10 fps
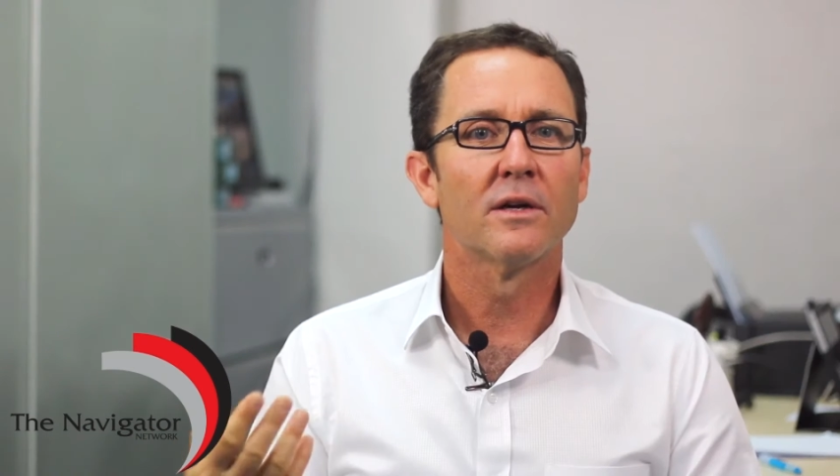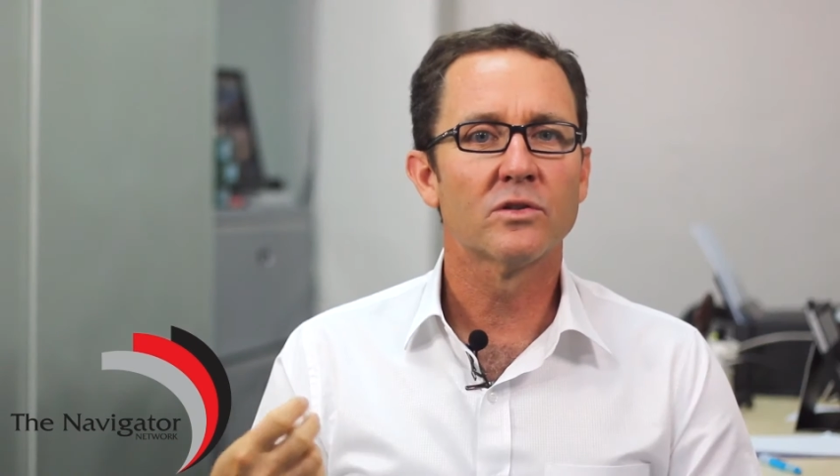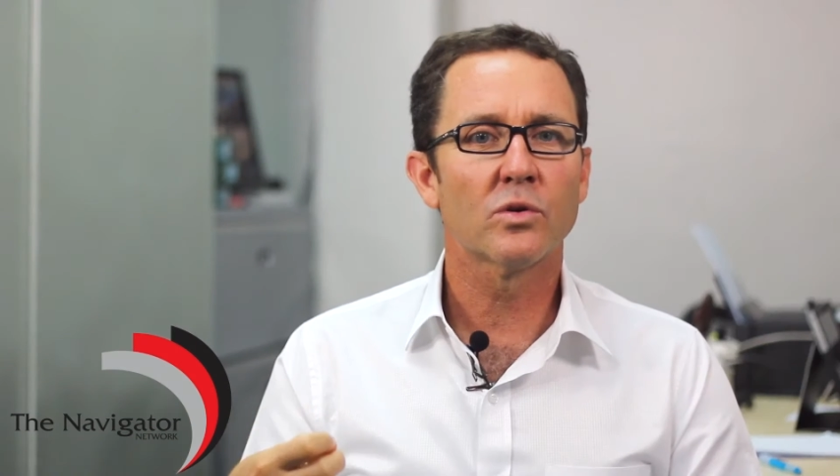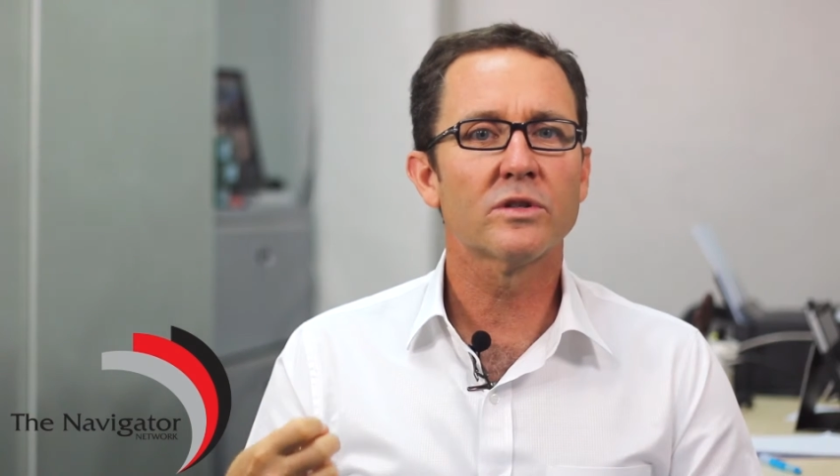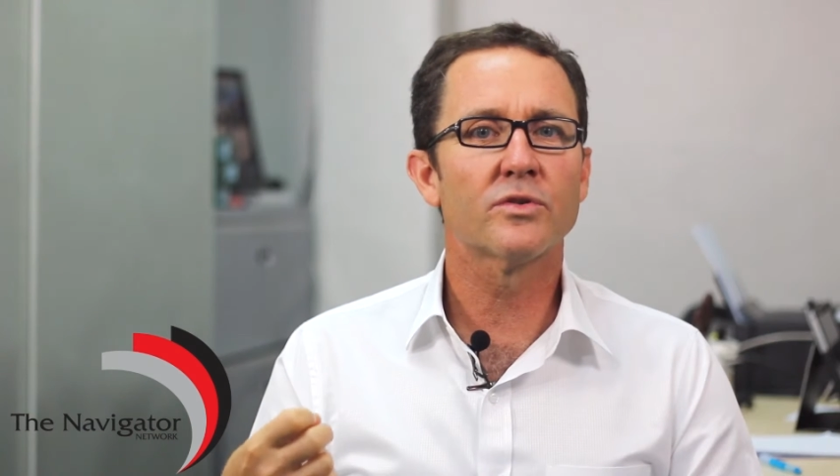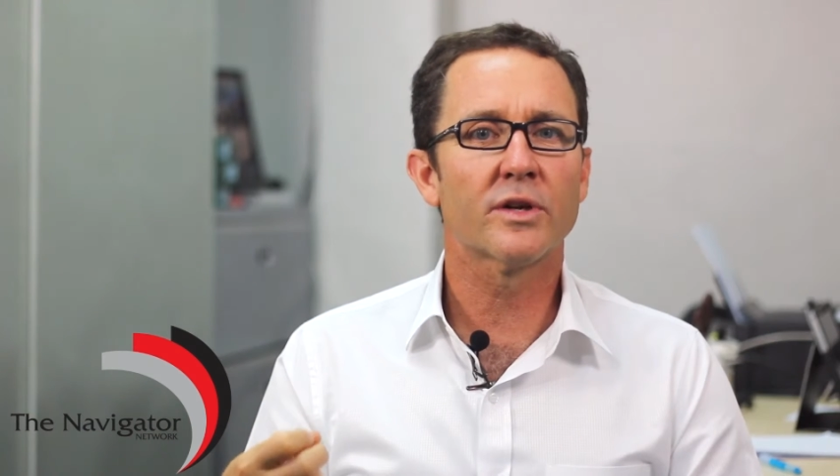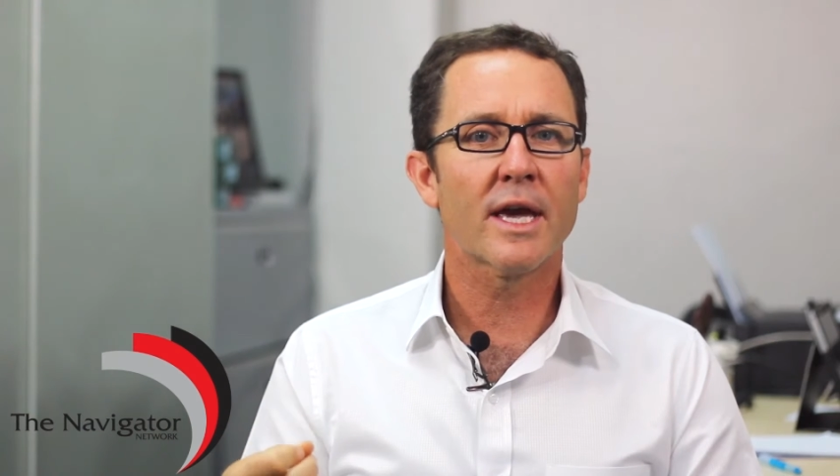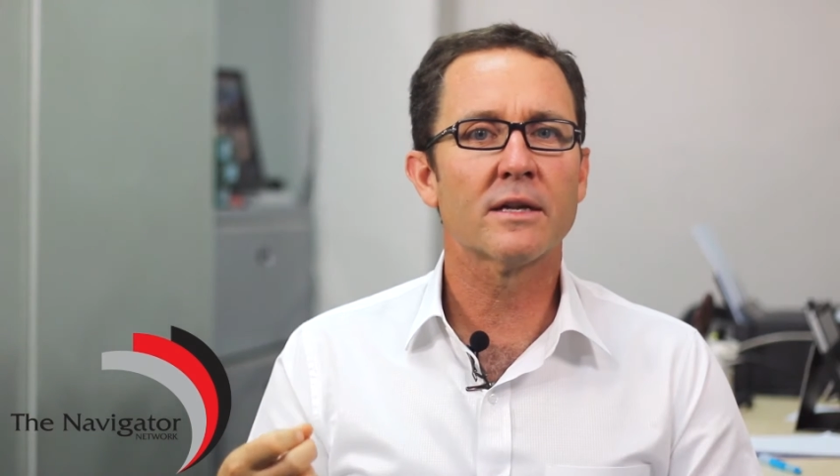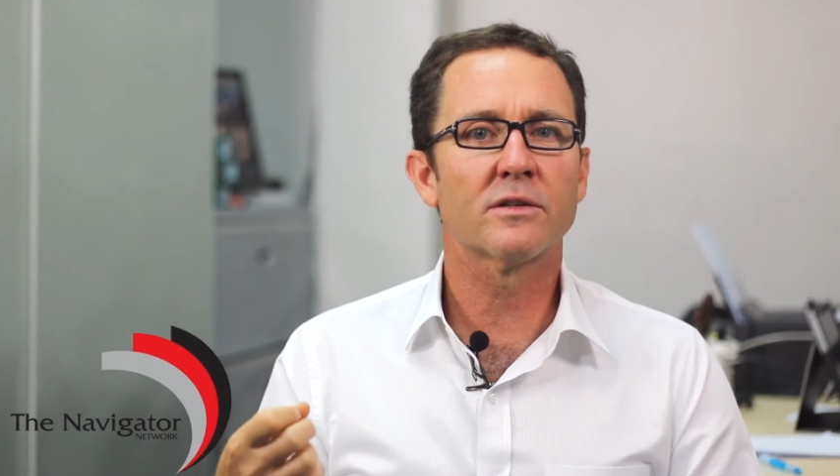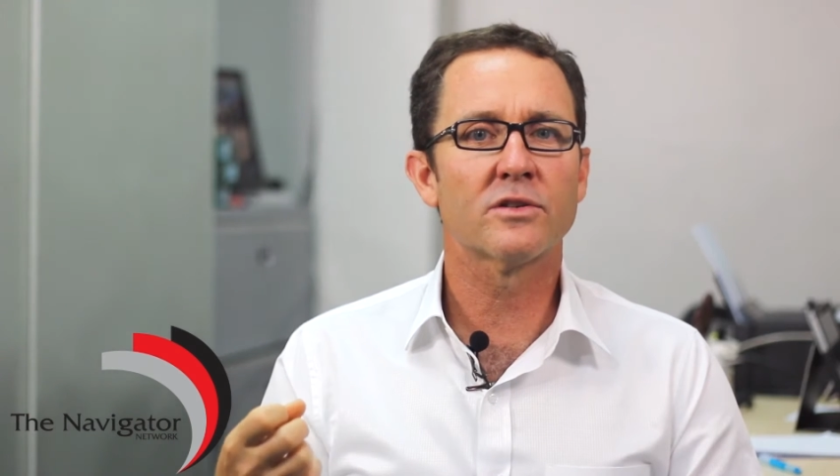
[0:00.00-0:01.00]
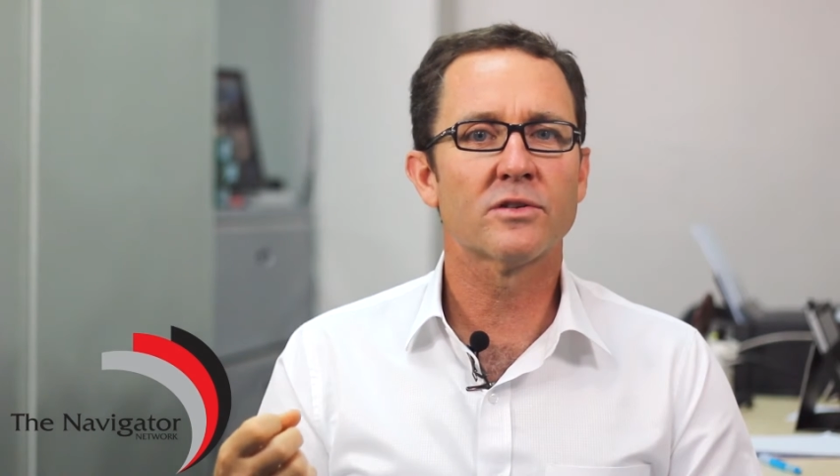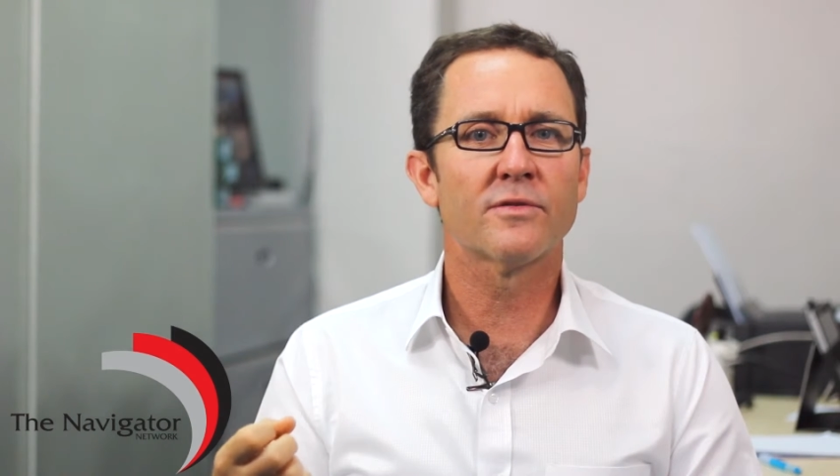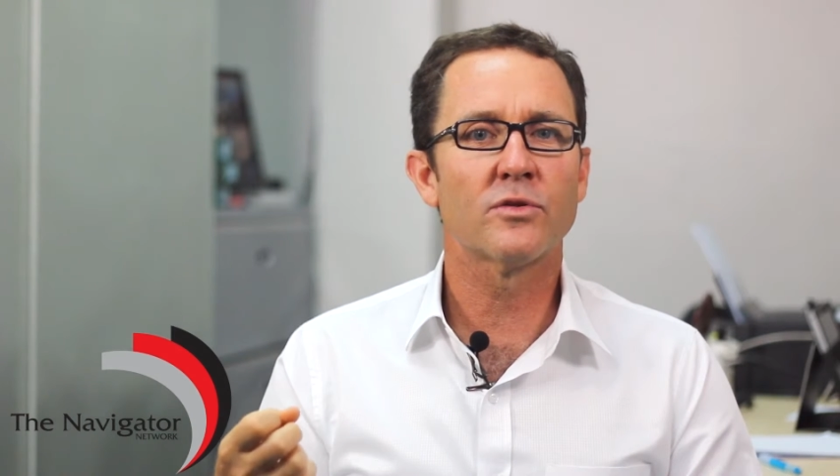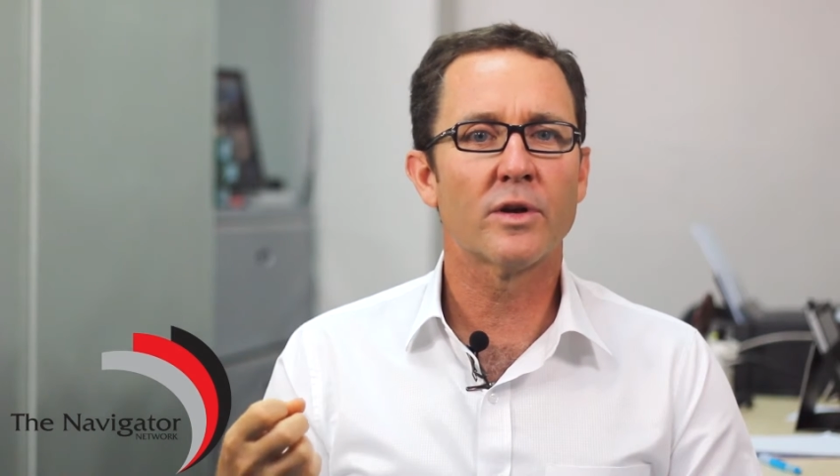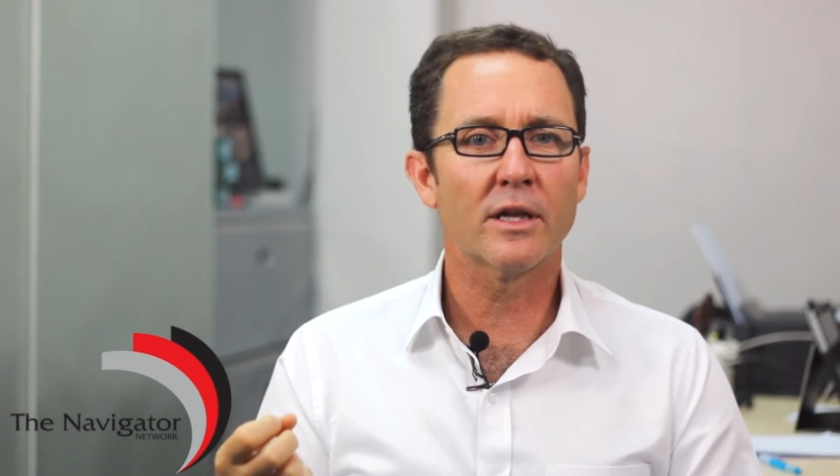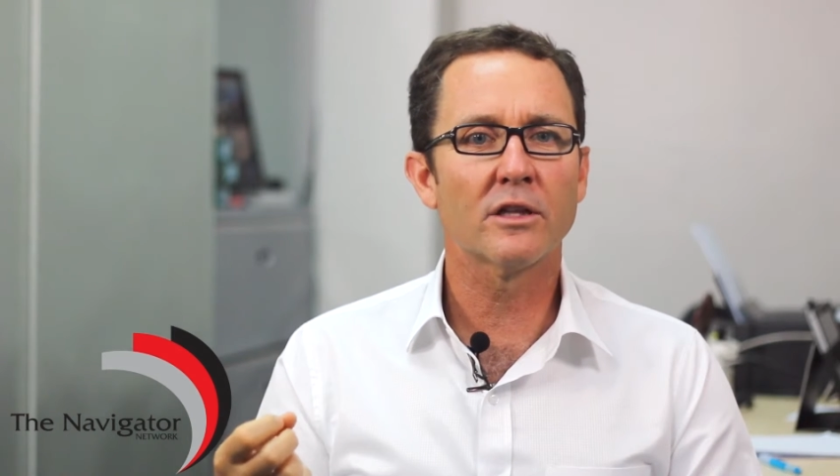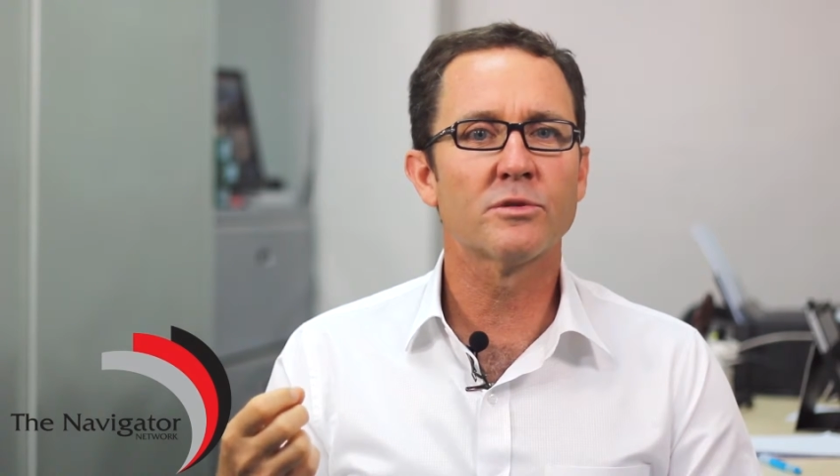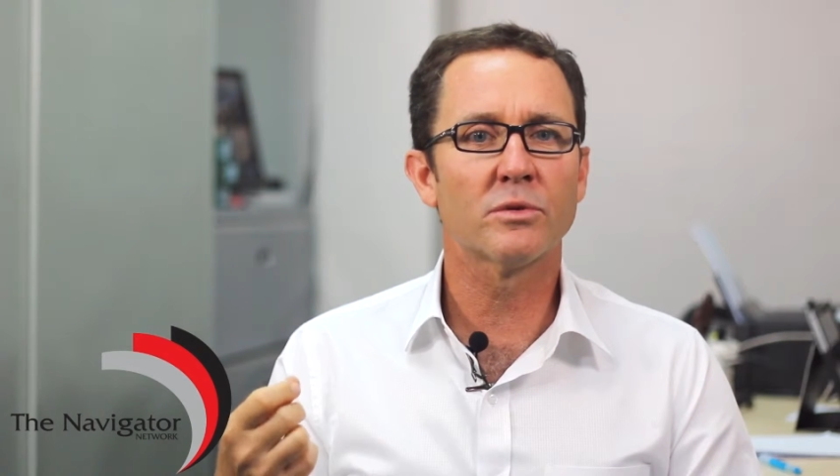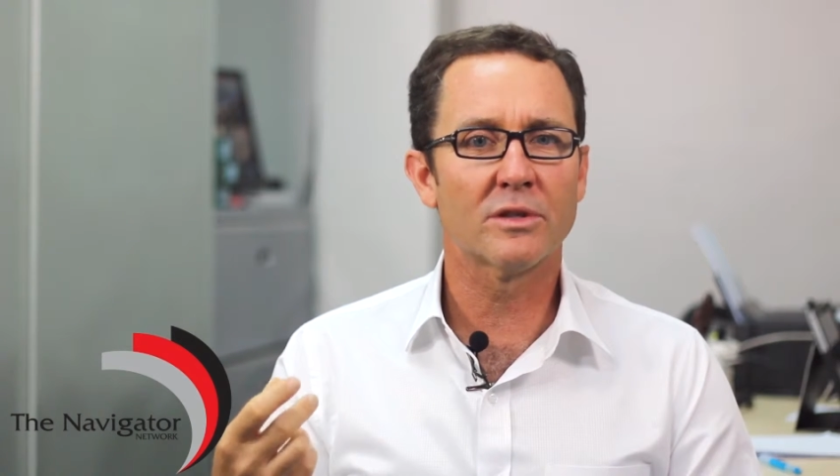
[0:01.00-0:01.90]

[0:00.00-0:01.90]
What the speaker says: Talk to your accountant to see if you're eligible